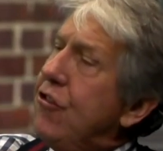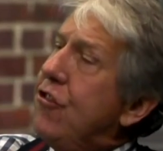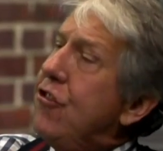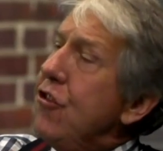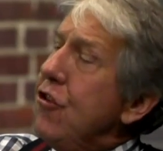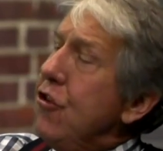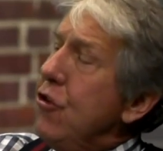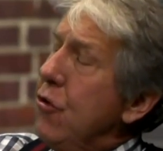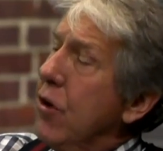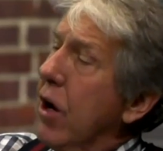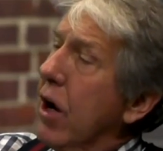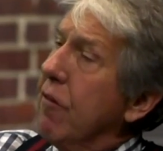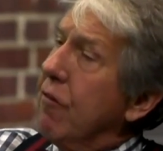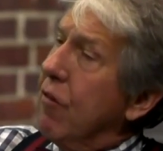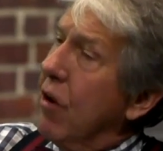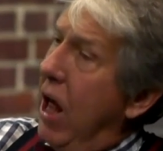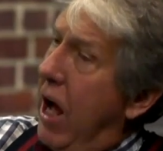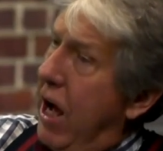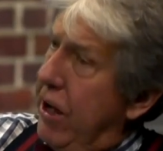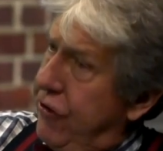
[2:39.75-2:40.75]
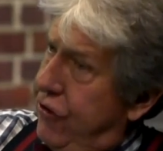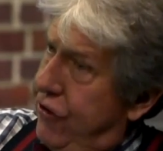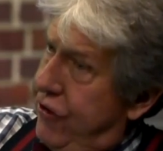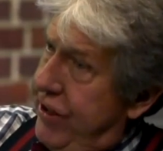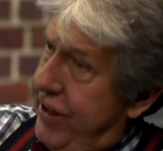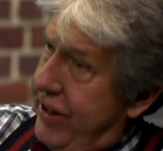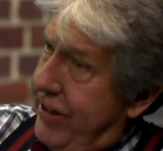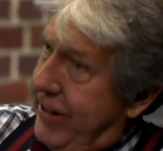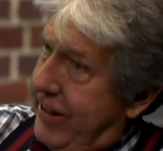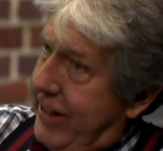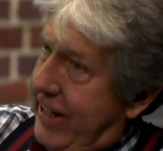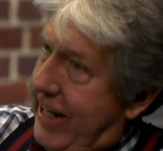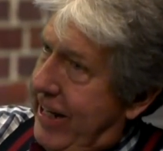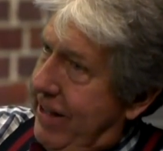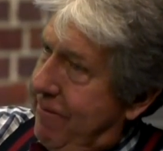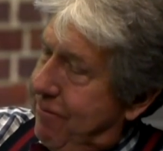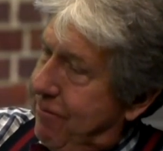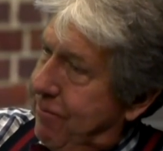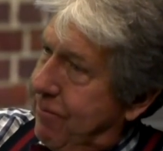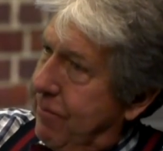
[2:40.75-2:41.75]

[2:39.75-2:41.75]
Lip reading: June of last year, okay,